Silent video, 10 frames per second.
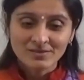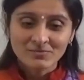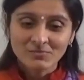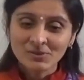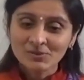
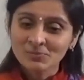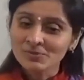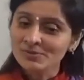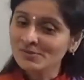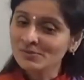But a
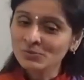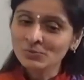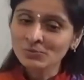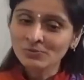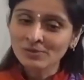person
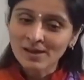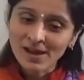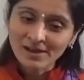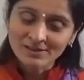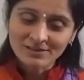who
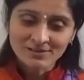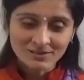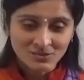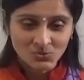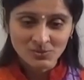lacks this
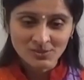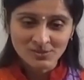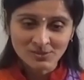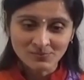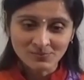wisdom,